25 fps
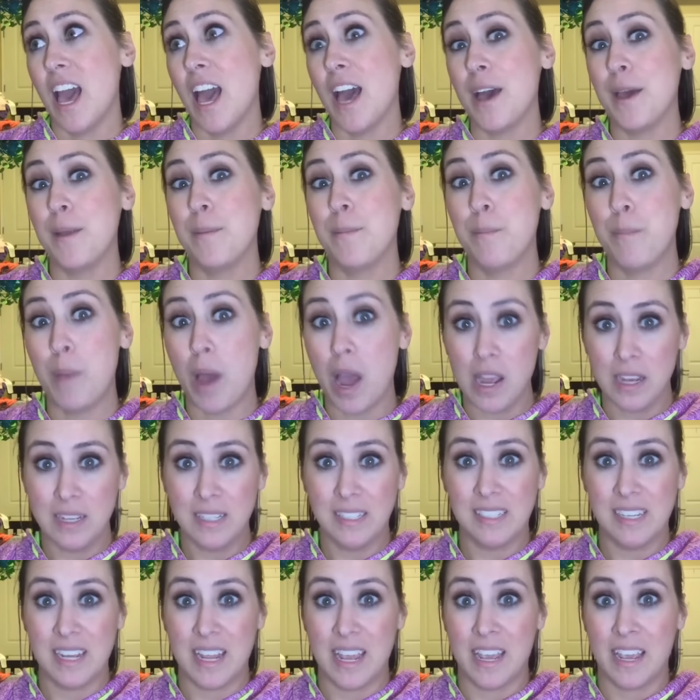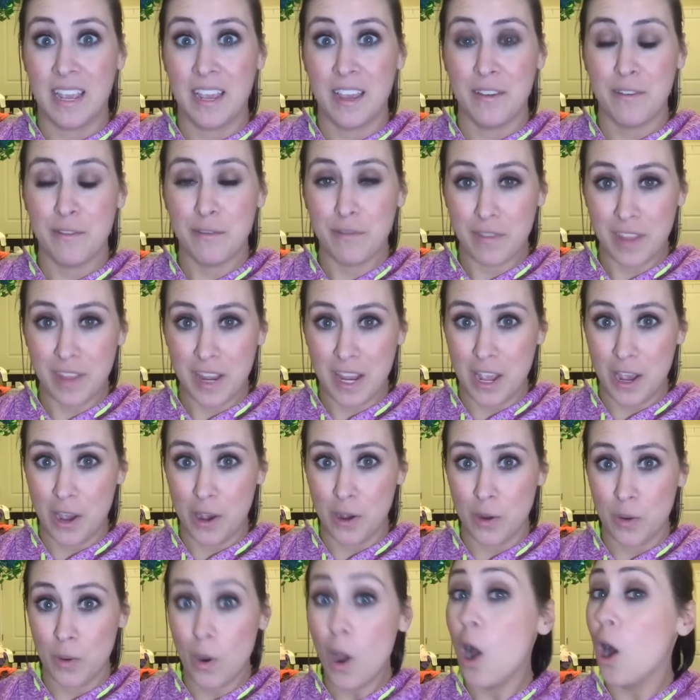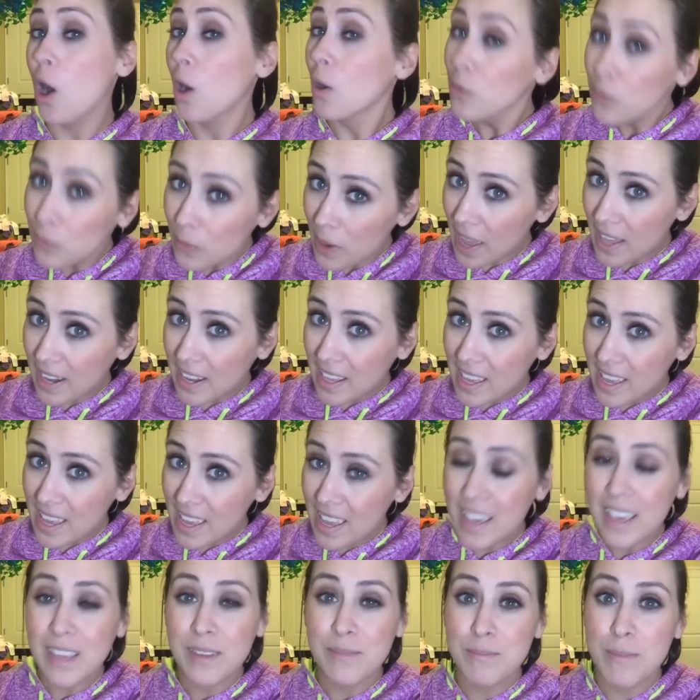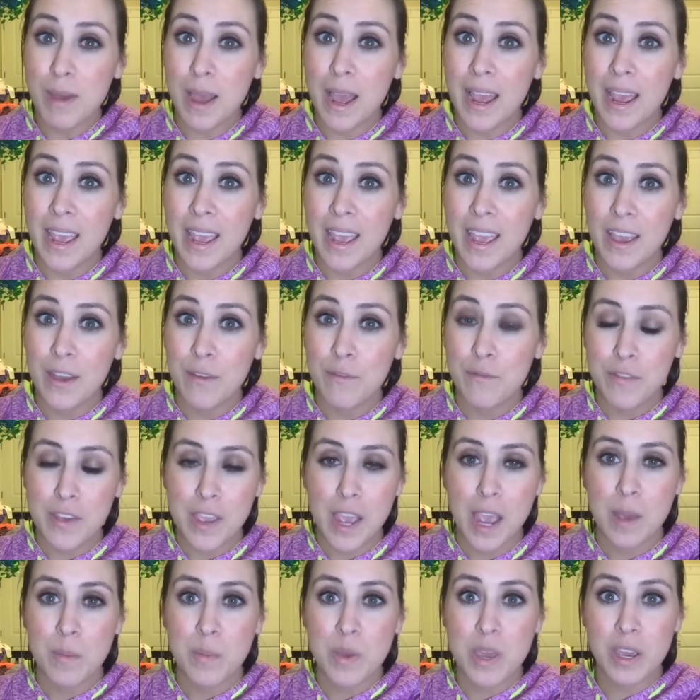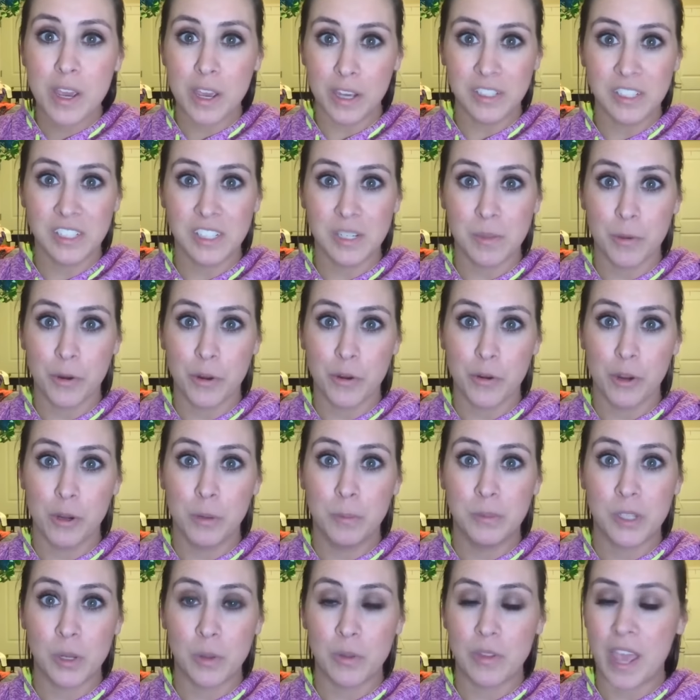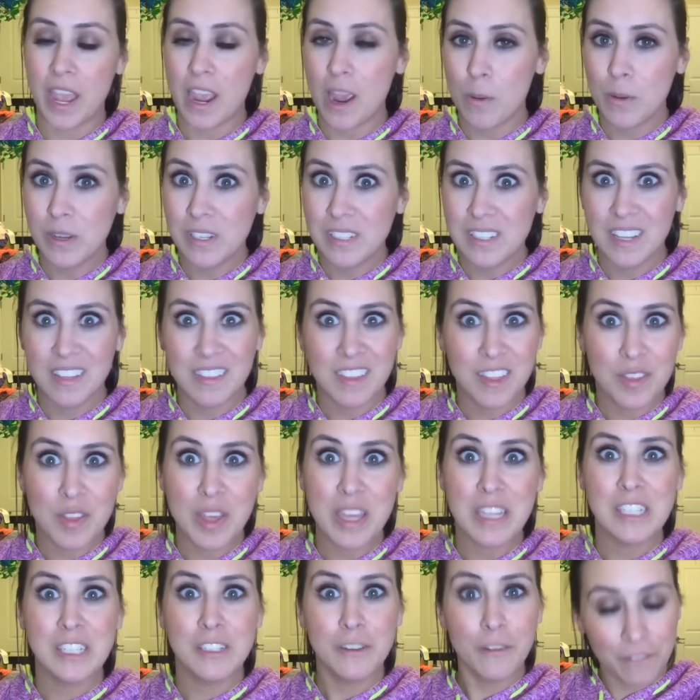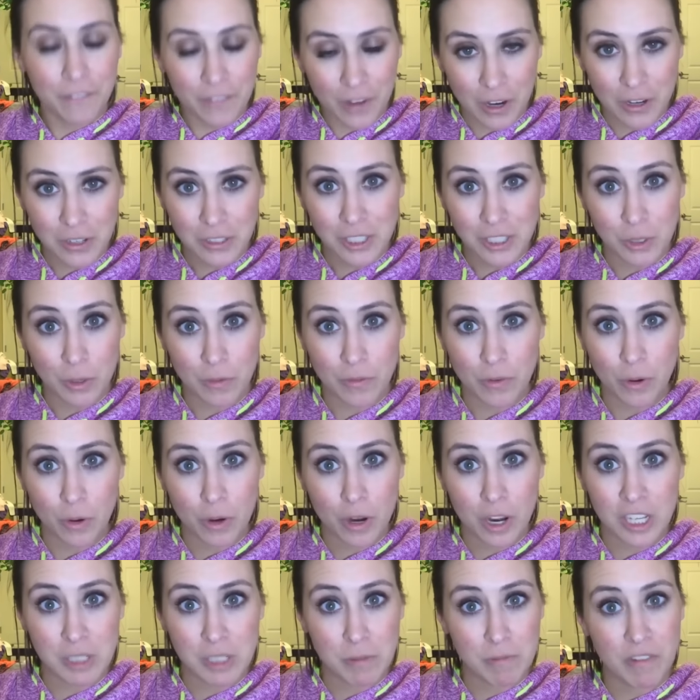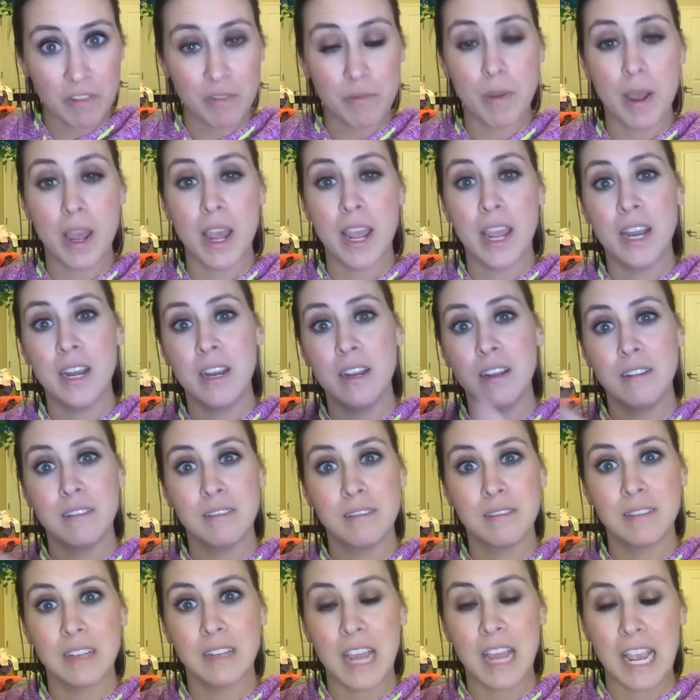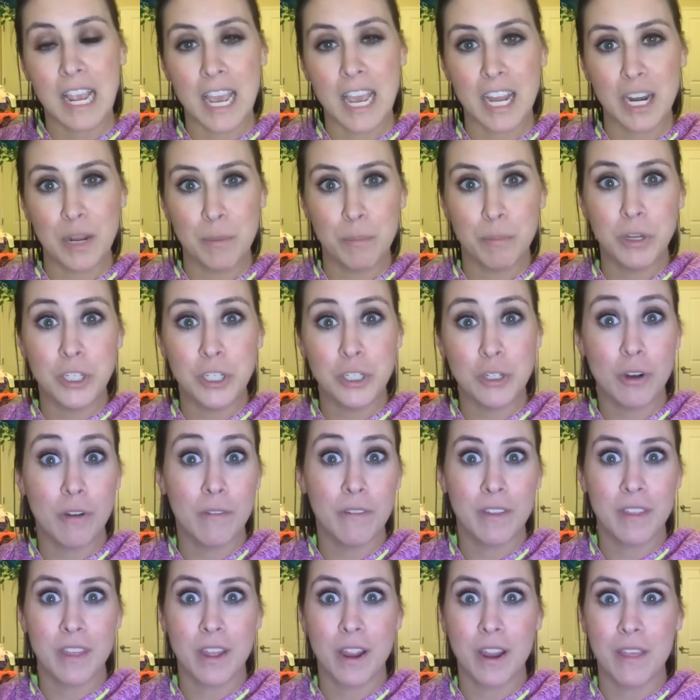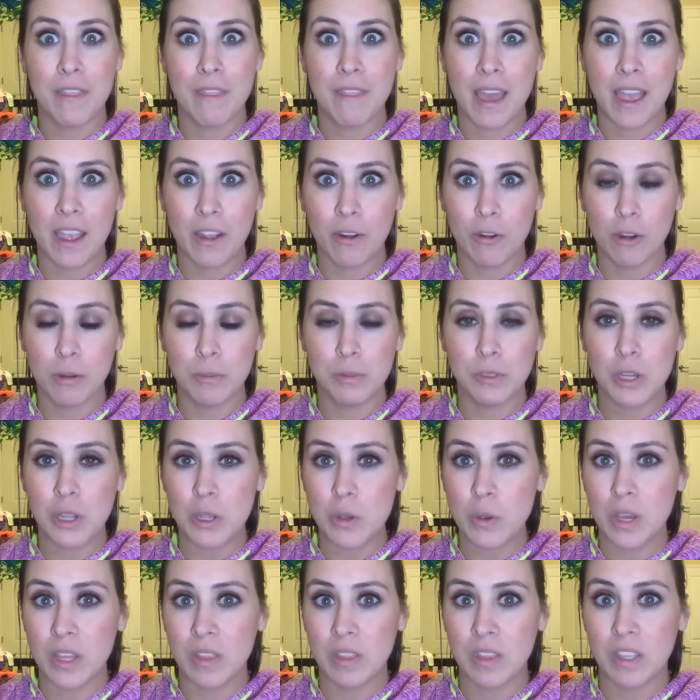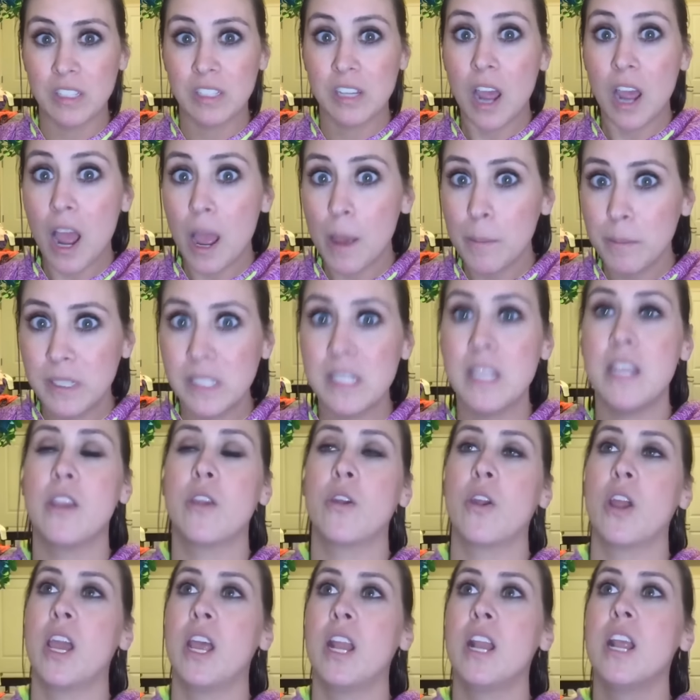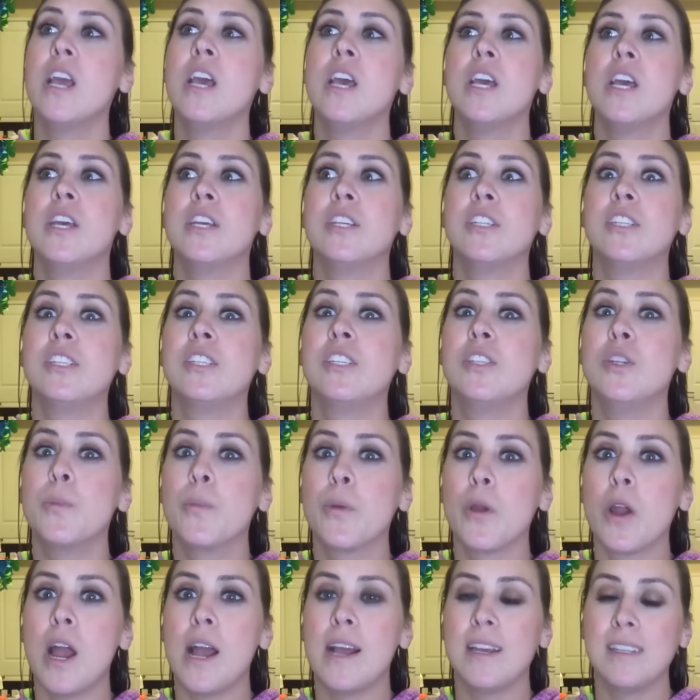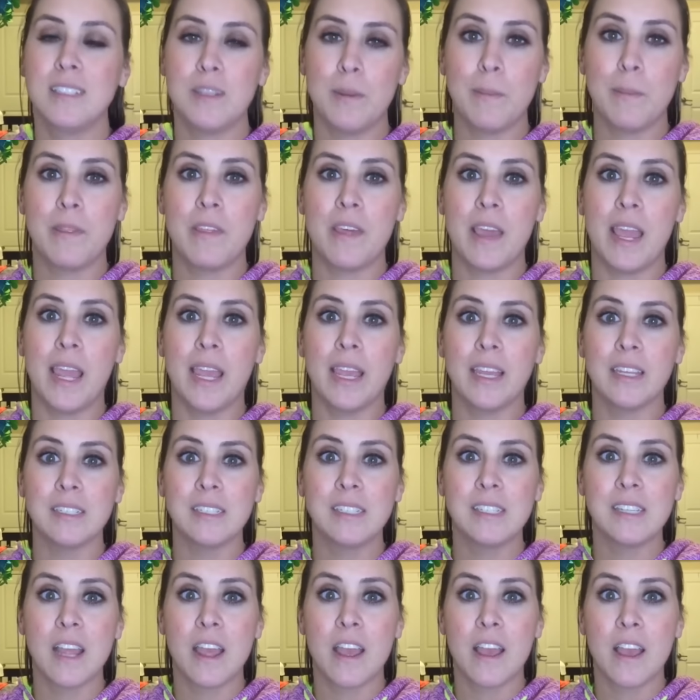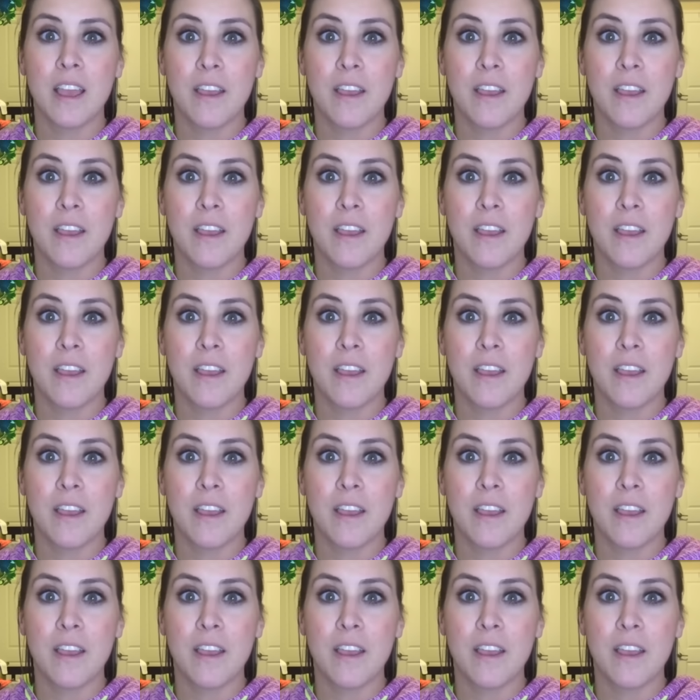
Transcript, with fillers: unboxing video already in my VIP customer group, so they always get the things first. So if you're a customer of mine, I kind of put you over there in that group so you get the top secret, super awesome things